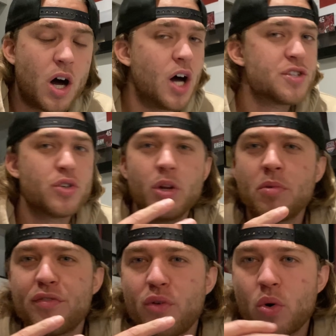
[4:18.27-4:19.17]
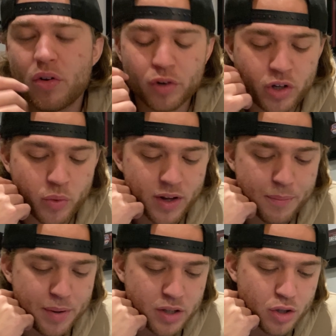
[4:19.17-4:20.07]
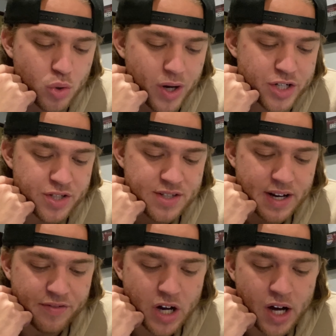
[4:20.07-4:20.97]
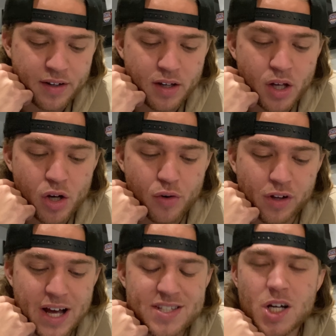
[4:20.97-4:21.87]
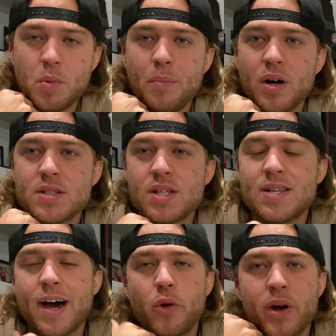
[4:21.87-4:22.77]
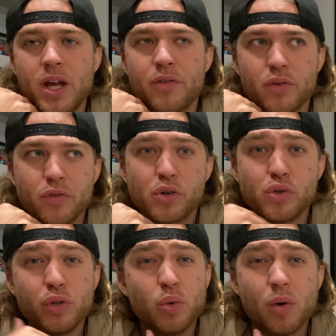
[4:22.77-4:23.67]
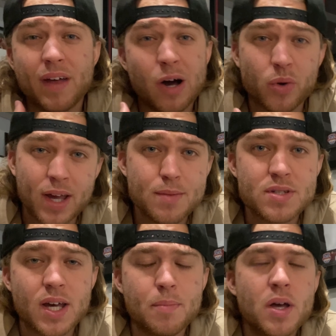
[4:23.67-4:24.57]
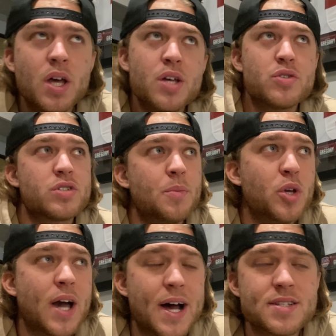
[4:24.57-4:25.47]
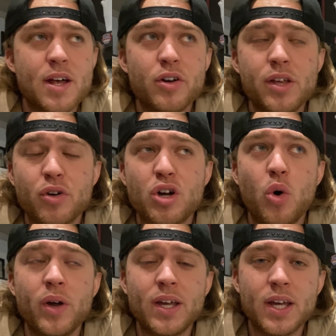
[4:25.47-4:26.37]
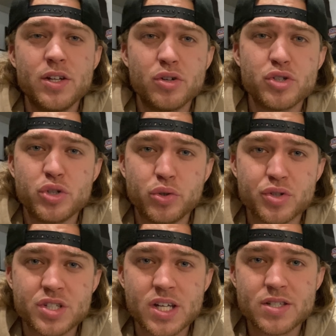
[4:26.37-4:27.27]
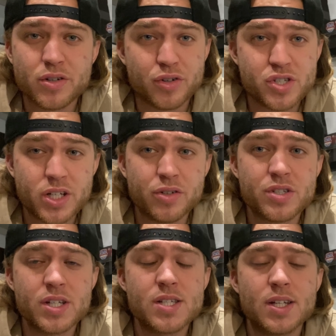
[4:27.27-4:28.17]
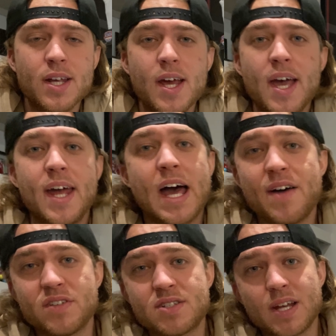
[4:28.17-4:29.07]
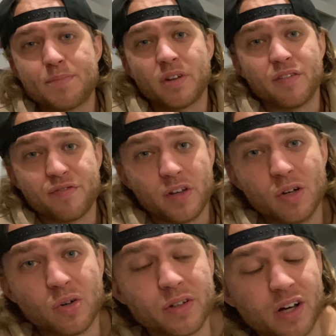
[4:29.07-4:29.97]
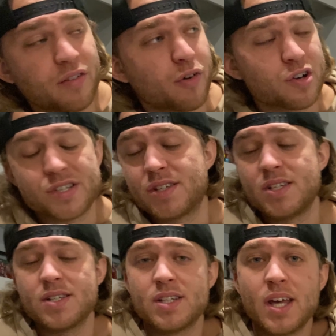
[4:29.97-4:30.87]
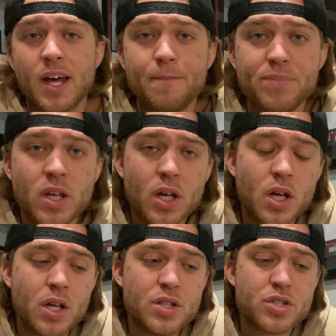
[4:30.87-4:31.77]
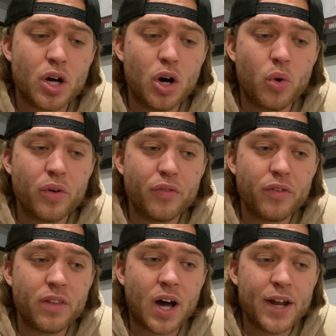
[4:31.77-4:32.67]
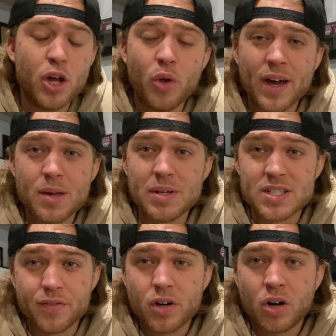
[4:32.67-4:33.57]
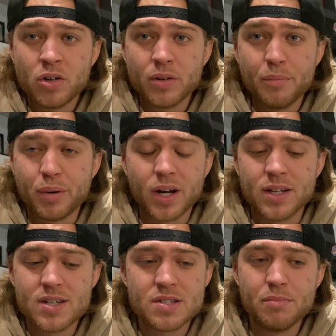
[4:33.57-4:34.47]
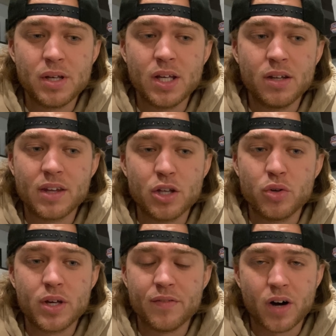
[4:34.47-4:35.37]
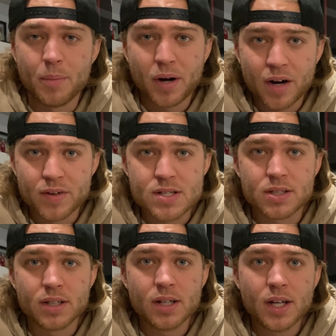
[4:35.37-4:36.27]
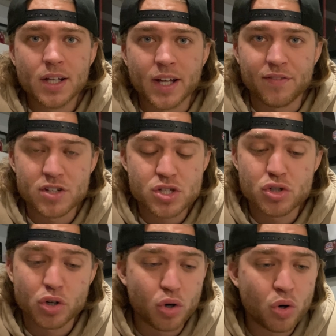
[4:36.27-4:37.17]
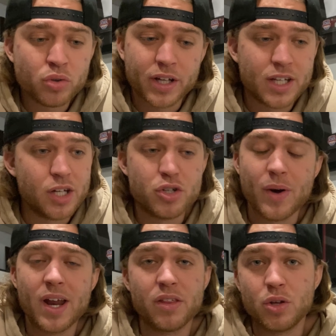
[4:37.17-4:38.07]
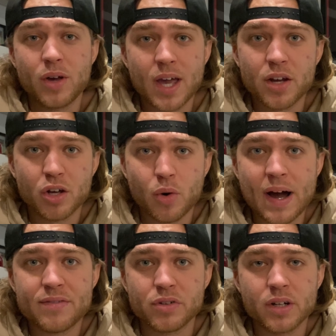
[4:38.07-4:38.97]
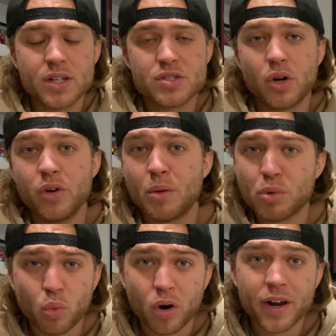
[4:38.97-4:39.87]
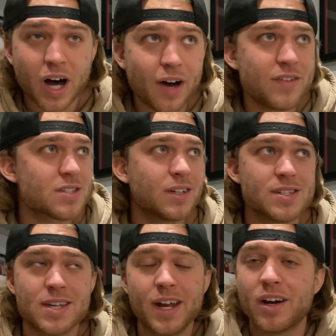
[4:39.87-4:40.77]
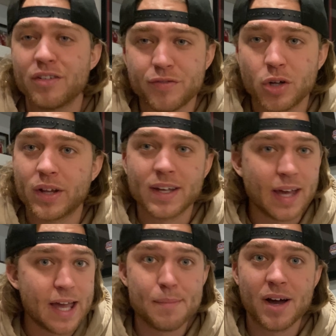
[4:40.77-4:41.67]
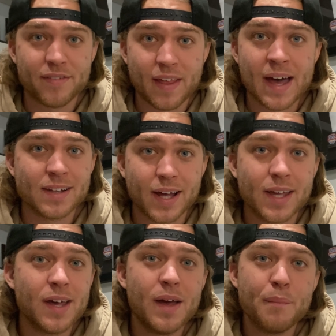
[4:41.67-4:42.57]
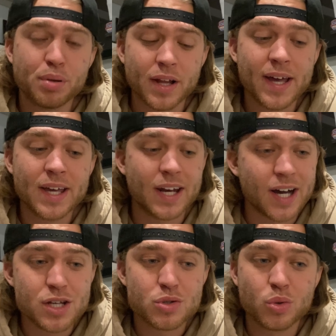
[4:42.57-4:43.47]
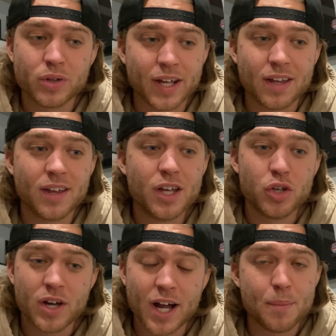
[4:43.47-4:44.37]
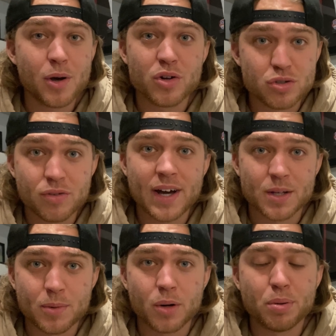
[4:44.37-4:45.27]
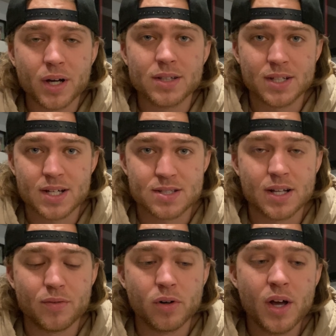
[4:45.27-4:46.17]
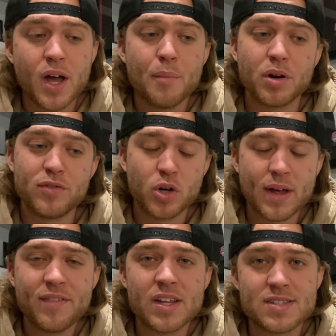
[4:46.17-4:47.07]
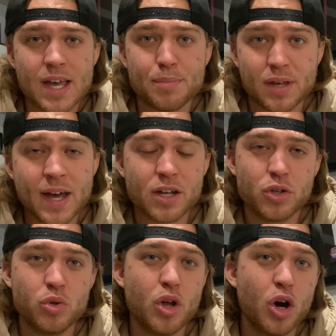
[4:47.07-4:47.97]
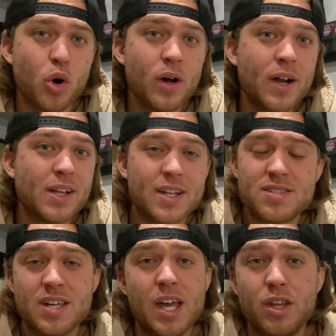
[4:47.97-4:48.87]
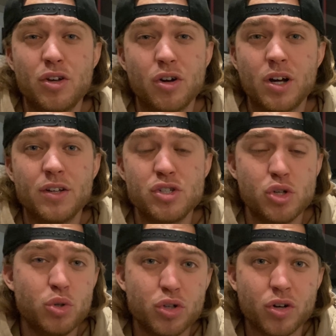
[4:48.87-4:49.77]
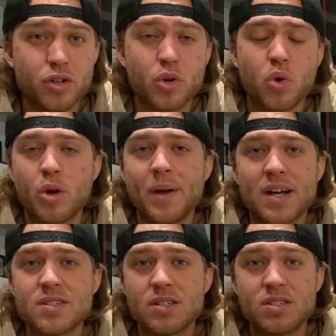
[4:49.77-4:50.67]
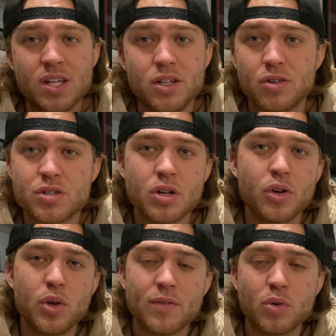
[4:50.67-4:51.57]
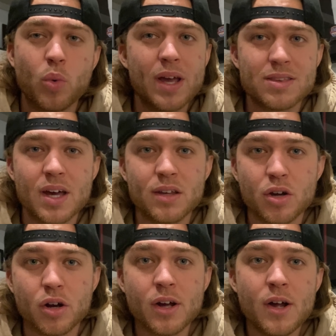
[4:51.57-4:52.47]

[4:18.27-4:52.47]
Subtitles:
All right, so number 4, really one of the bigger questions that I've gotten over the last couple months is how do I get recruited without game tape? So some of you guys that are either going into your junior season or your senior season and haven't stepped on the field on a varsity season yet. So I know that can be difficult, but it doesn't mean that you give up, obviously. Like, this is your goal, like you need to do anything you can to go after it. So number 1, obviously, is getting on the field. Like, aim at that, like playing in high school, like you gotta be able to do that to be able to play at the next level. But if you don't have any tape yet and you know, let's say you're a junior and your quarterback's a senior, so you have to wait that year,